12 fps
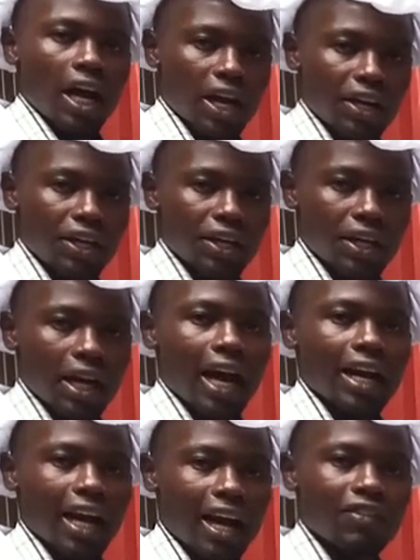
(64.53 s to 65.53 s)
honey,
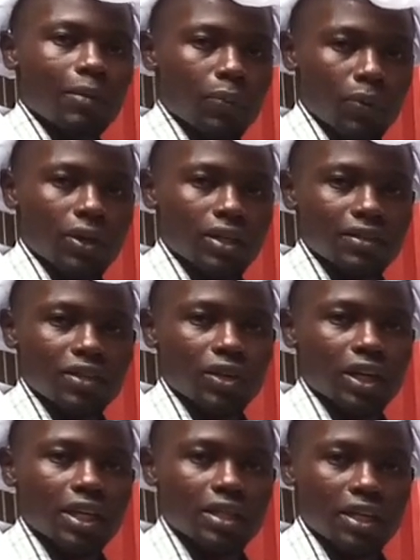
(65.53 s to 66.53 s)
and other products that you
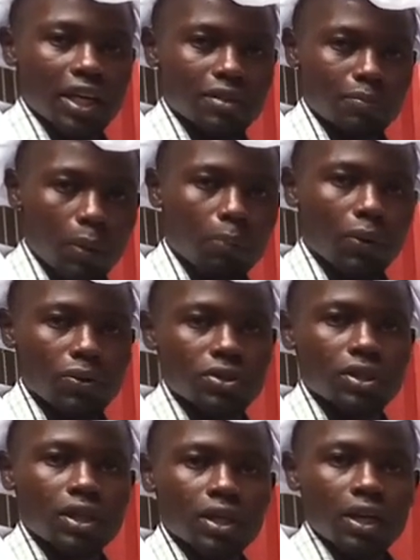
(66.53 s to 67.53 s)
can get here as couples,
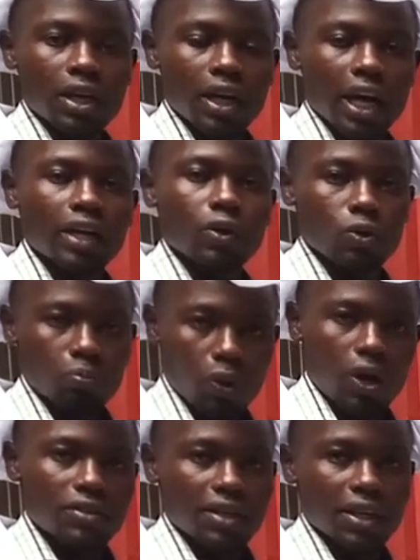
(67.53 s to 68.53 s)
and
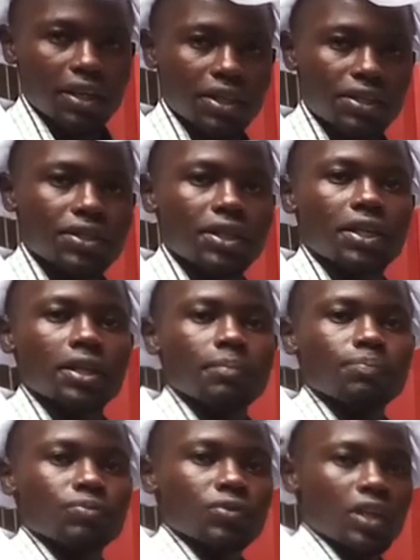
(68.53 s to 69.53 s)
burgers and kienyeji,
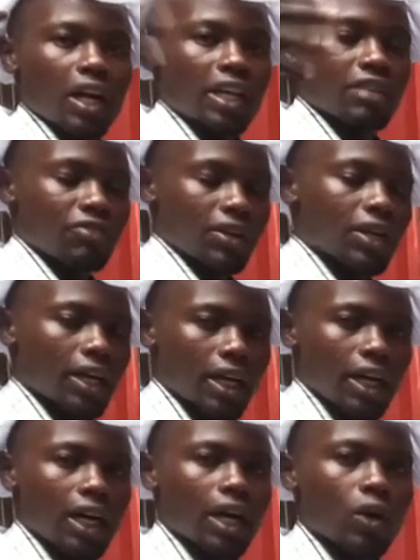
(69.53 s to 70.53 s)
and even
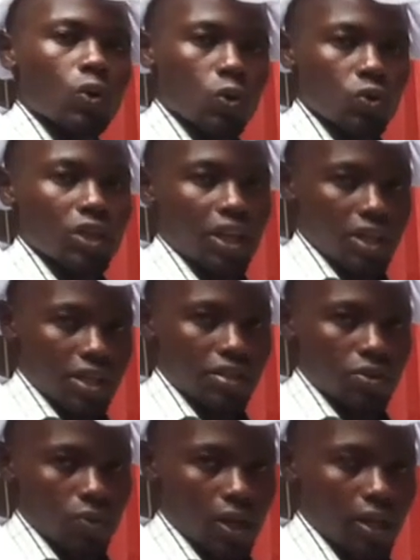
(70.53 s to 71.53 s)
the cocoa kienyeji
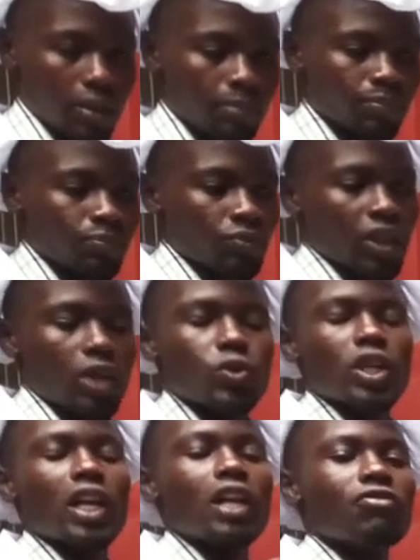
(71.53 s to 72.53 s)
as well. That we
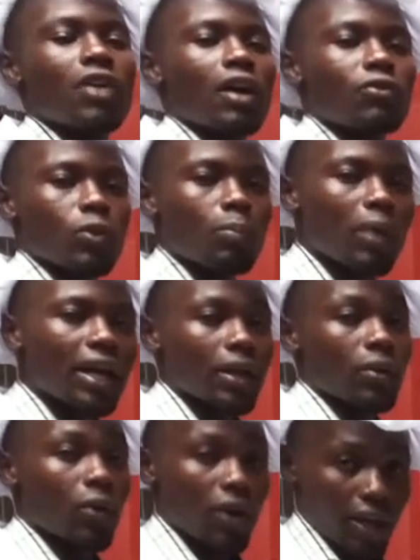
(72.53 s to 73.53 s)
deliver from
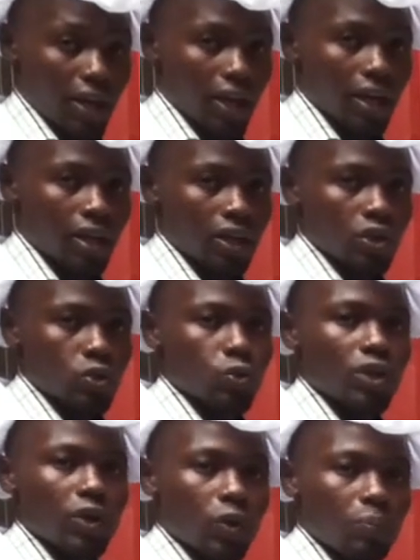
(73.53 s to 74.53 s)
Baringo here to
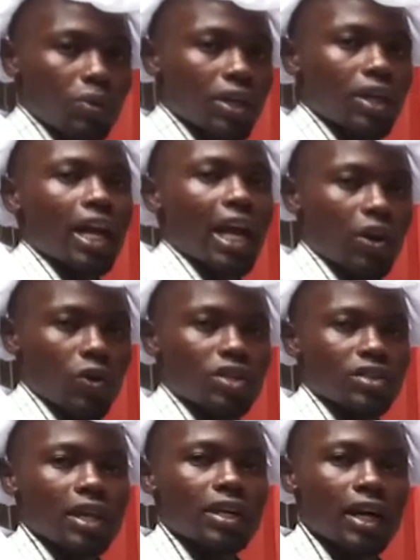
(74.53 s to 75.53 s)
Nairobi,
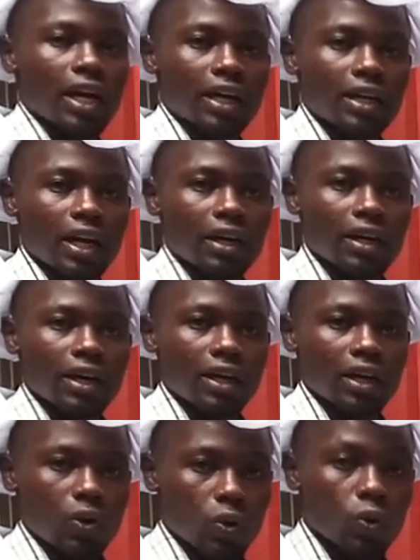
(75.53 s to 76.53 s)
Eldoret, and, uh, and
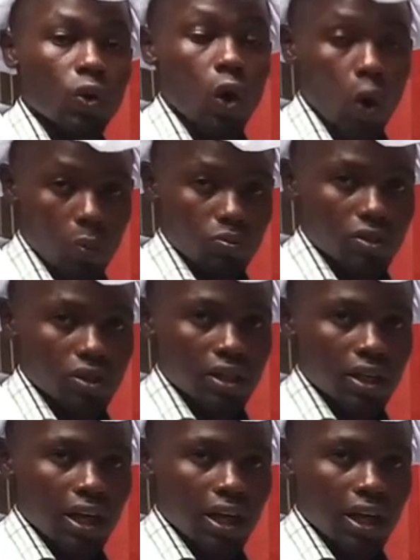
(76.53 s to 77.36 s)
uh, Nakuru homes.